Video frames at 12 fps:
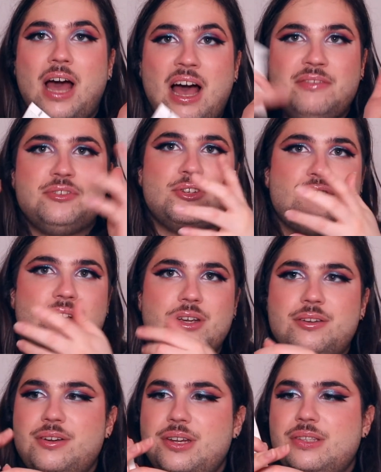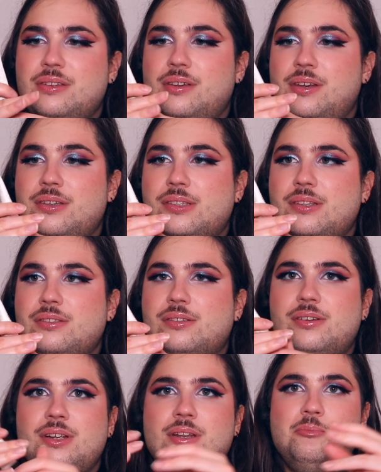after trying Korean
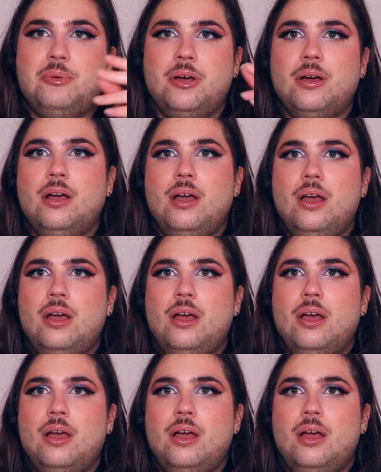sunscreen, but